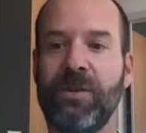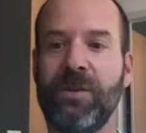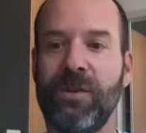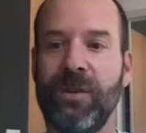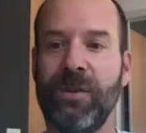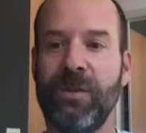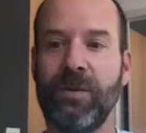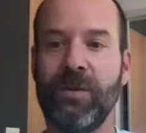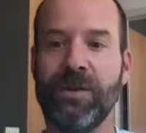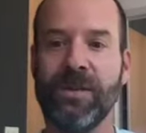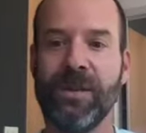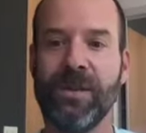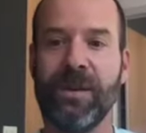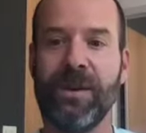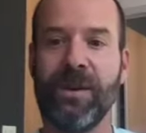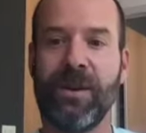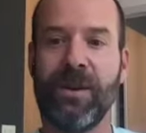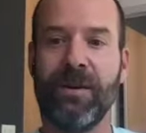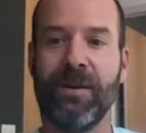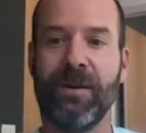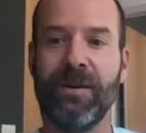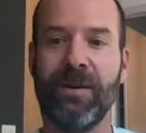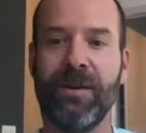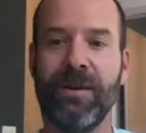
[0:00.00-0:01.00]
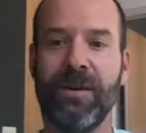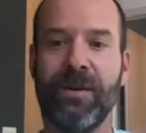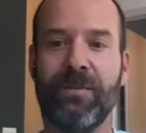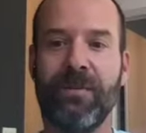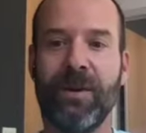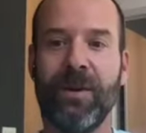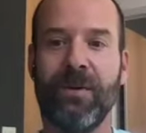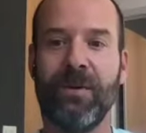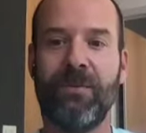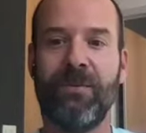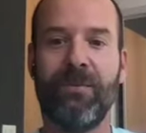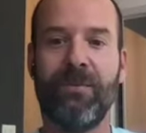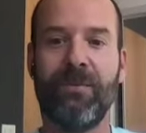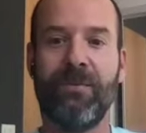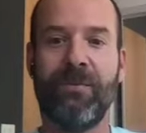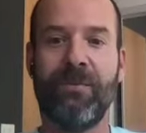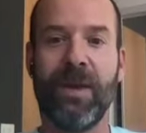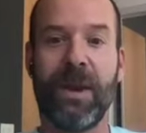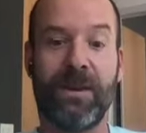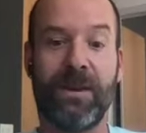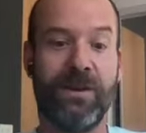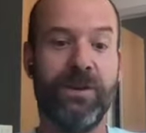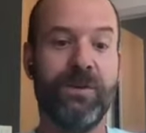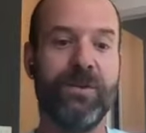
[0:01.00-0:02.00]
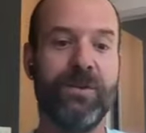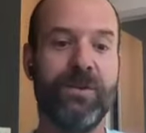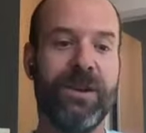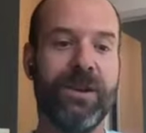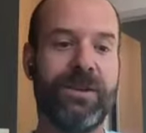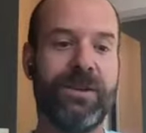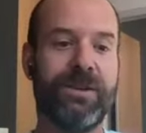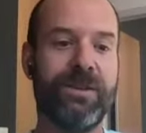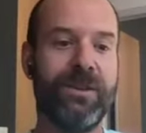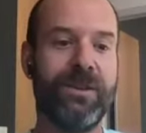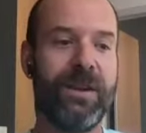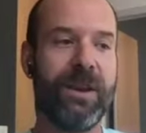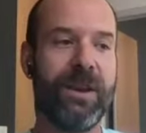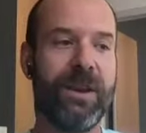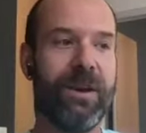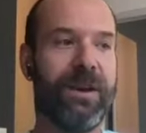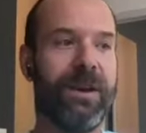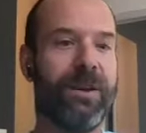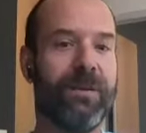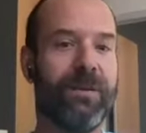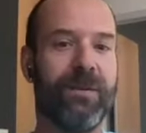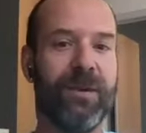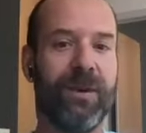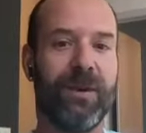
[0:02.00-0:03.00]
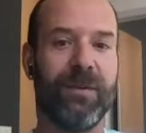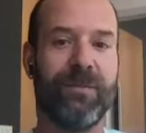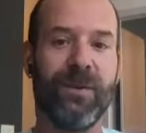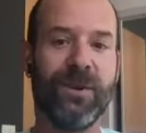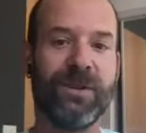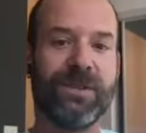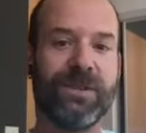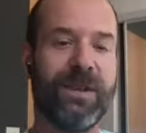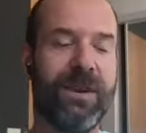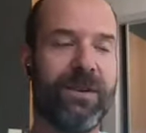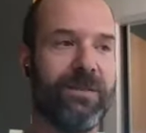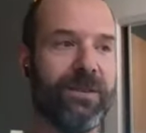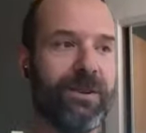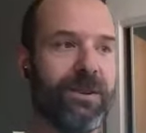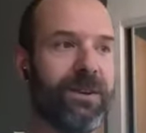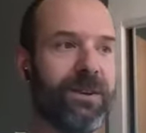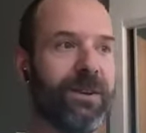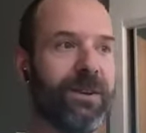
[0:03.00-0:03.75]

she was at our and you were there too, Gary, at our first ever.